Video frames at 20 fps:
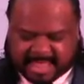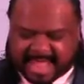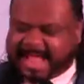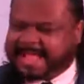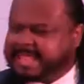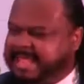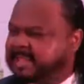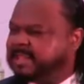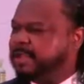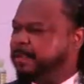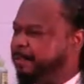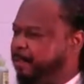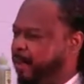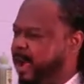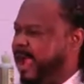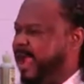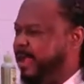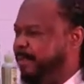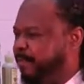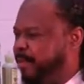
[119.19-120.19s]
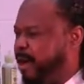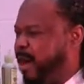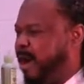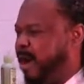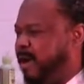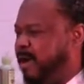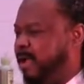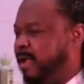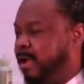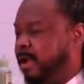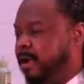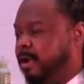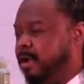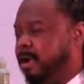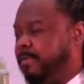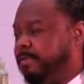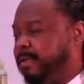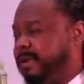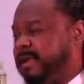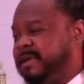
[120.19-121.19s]
I get the praying part.
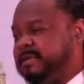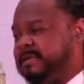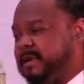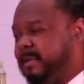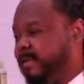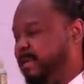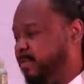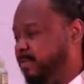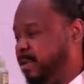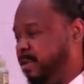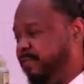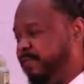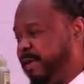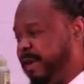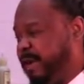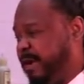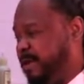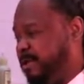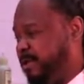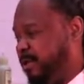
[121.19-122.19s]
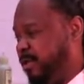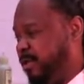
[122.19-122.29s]
Lord, please come and don't forget us,